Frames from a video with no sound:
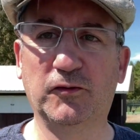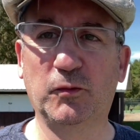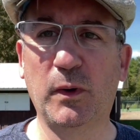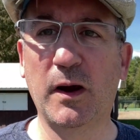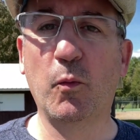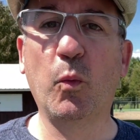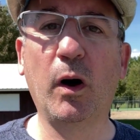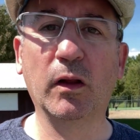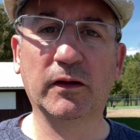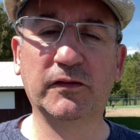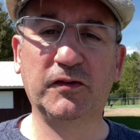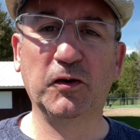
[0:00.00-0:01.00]
so we're at
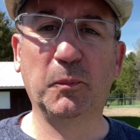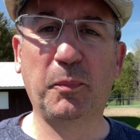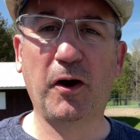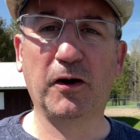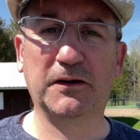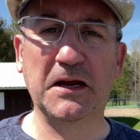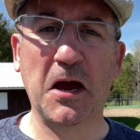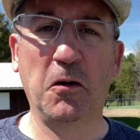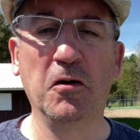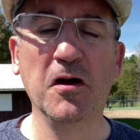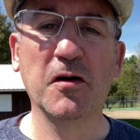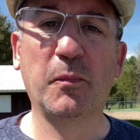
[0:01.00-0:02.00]
Wallace Hill Park
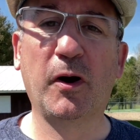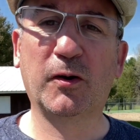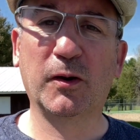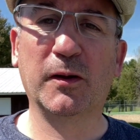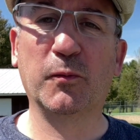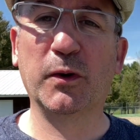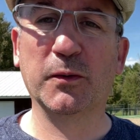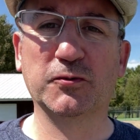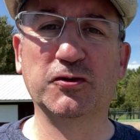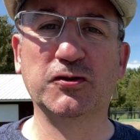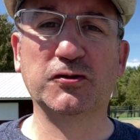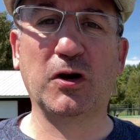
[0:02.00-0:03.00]
now. Park that we were
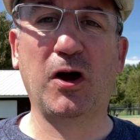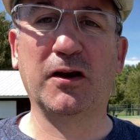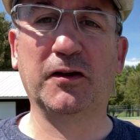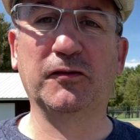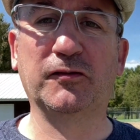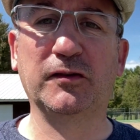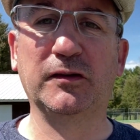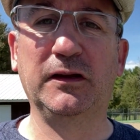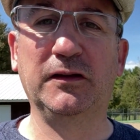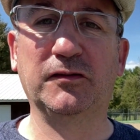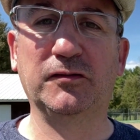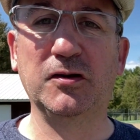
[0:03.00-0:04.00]
just on is
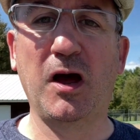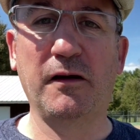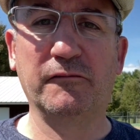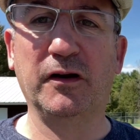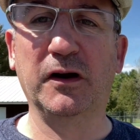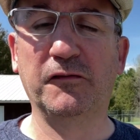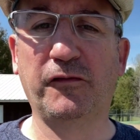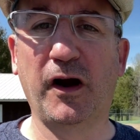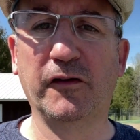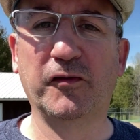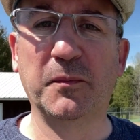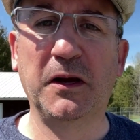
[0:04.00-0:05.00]
not very far from